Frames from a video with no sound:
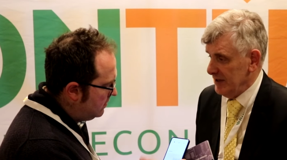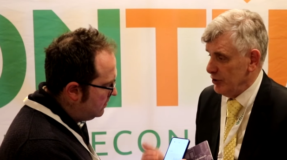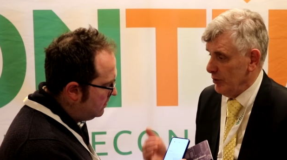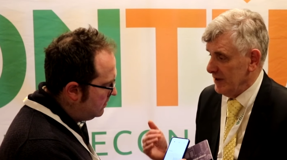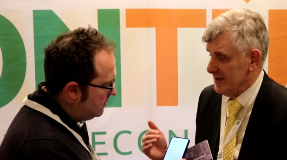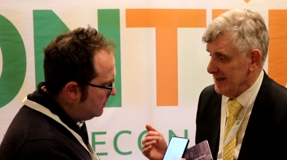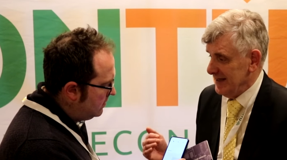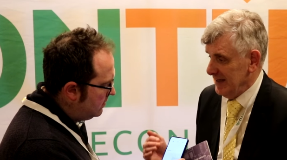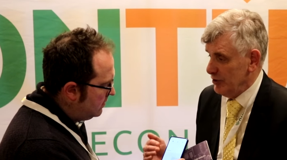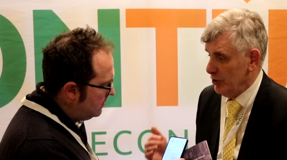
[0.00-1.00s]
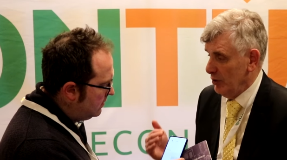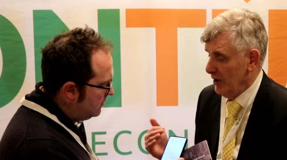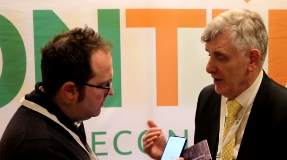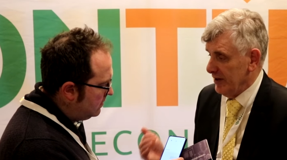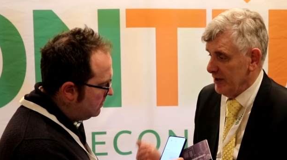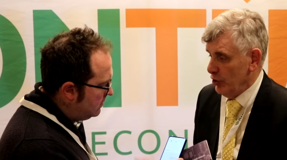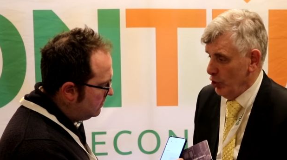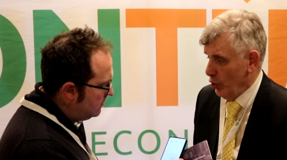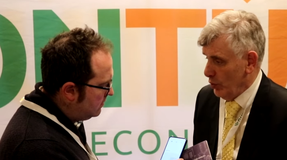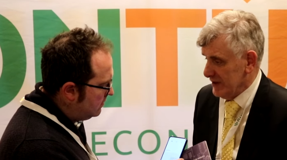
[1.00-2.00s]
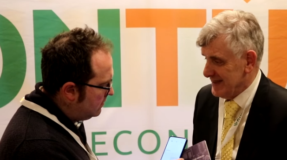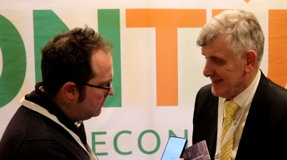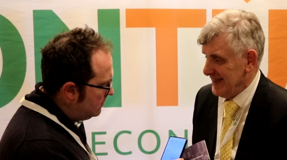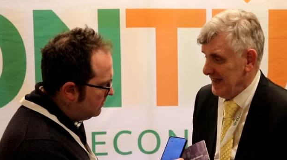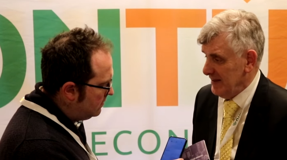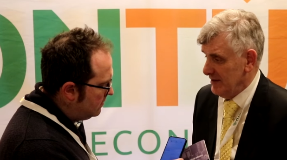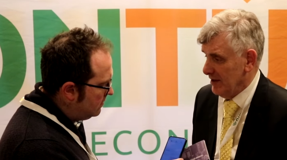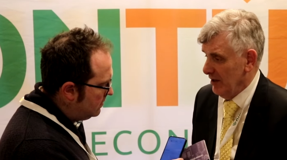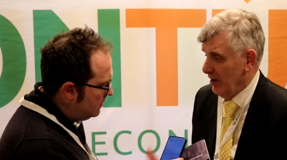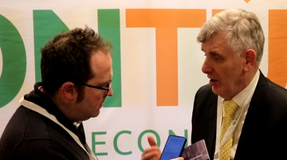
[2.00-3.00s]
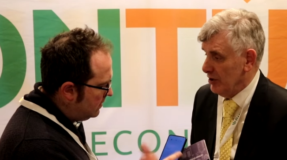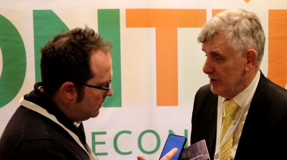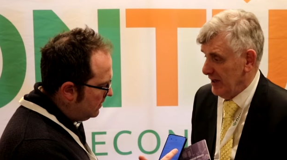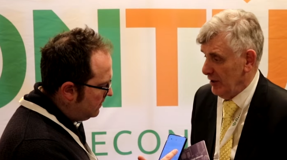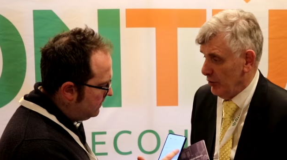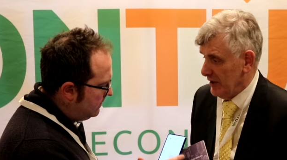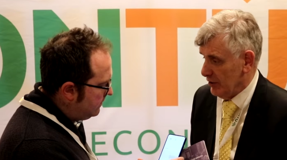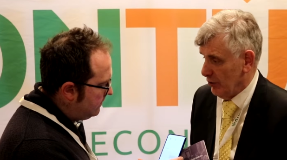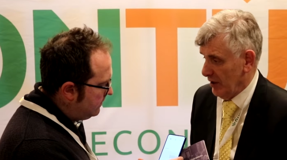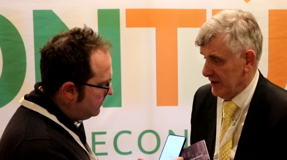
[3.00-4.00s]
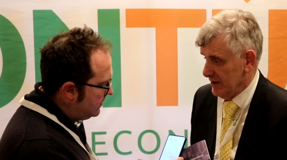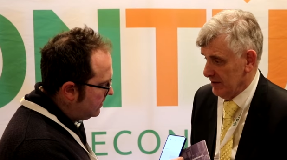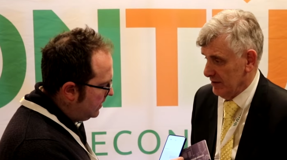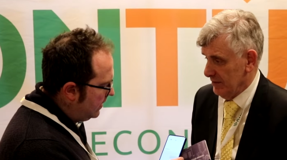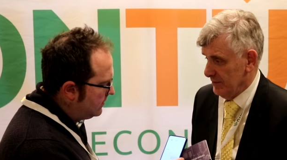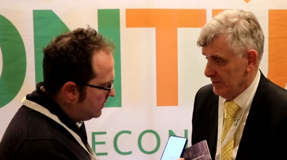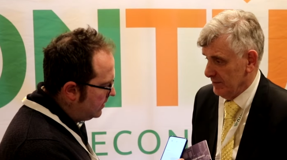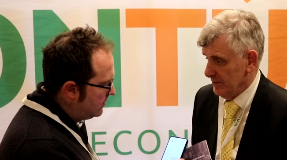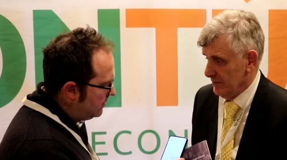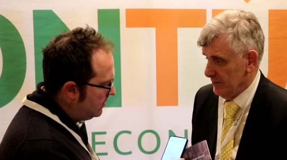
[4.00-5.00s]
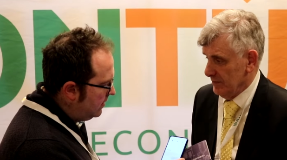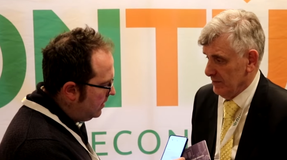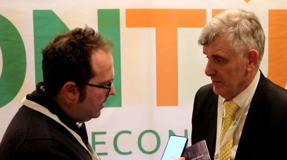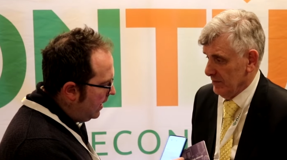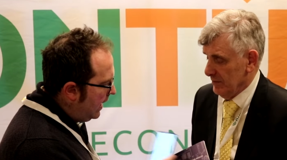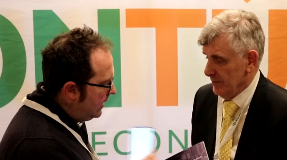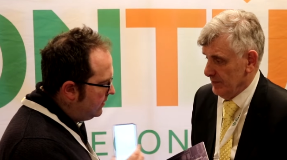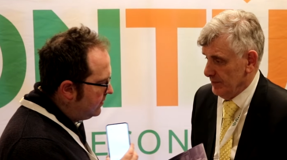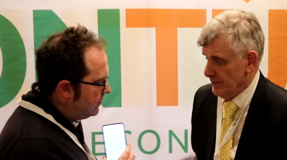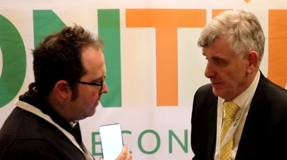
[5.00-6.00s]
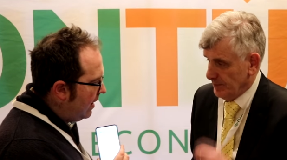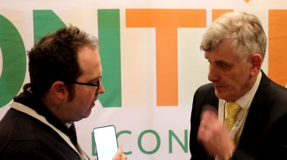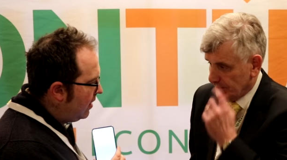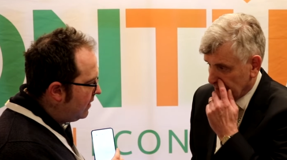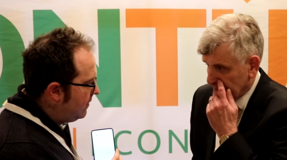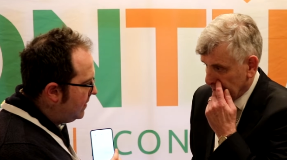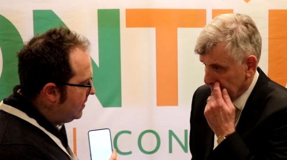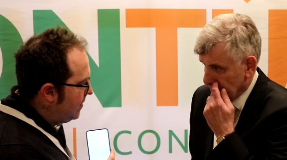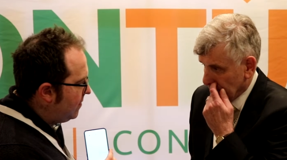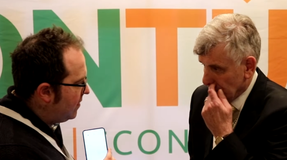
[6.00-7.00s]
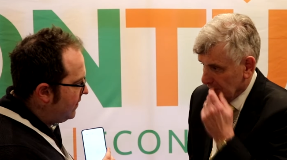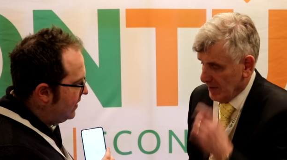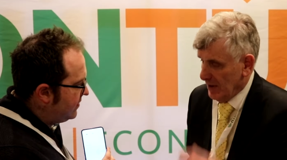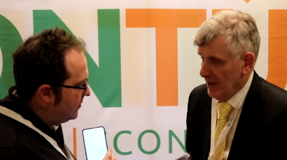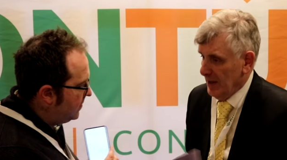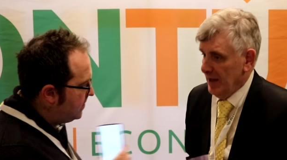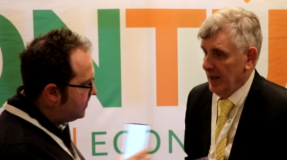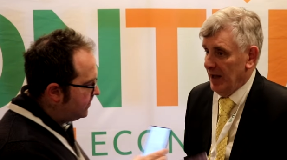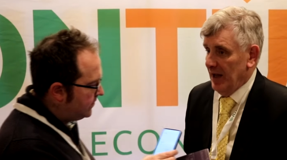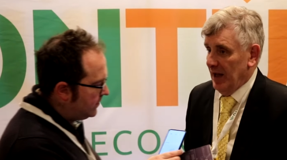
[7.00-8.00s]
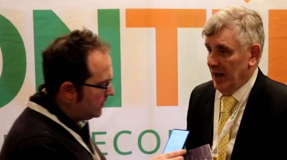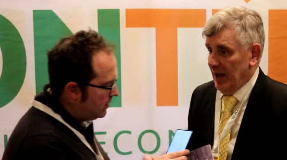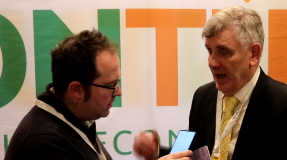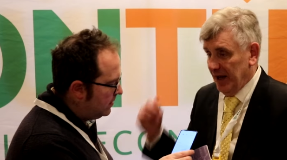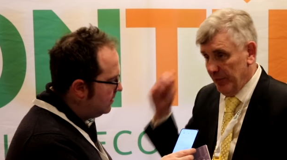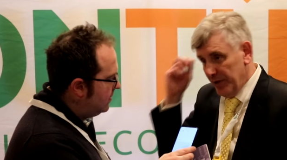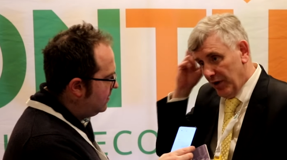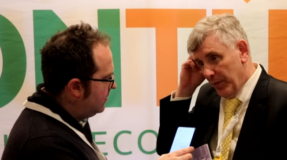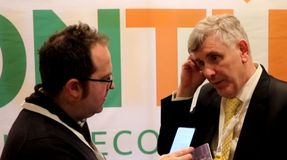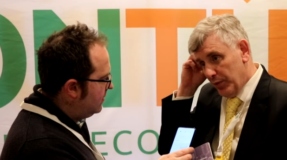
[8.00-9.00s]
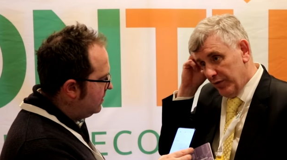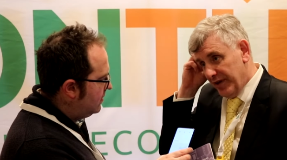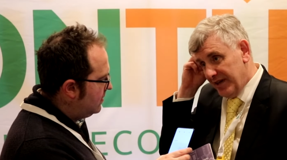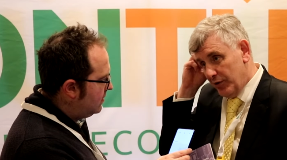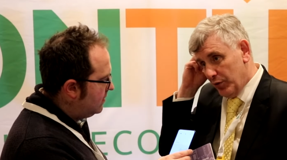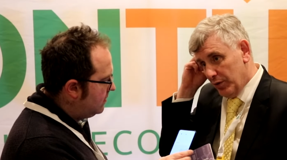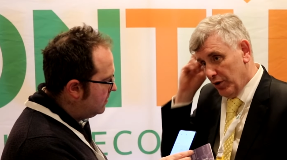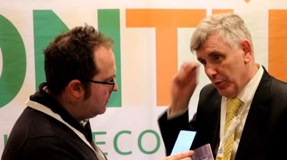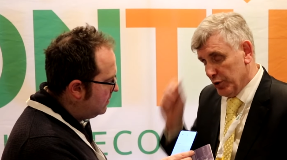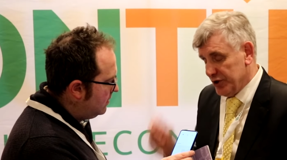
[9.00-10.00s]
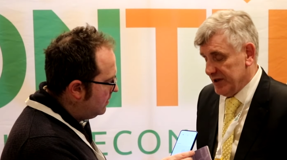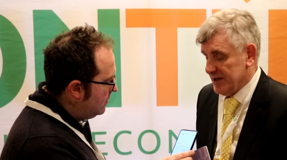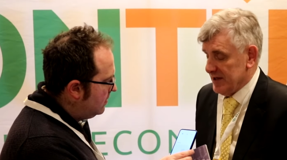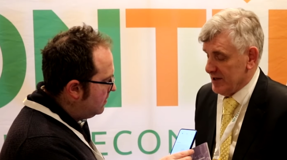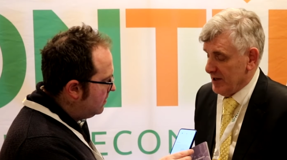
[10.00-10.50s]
Speaker 1: issue, it's an issue that no one sees until you hit a crisis. Yes, yes.
Speaker 2: And how long have you been a member of Aontú?
Speaker 1: I've been a member of Aontú almost since the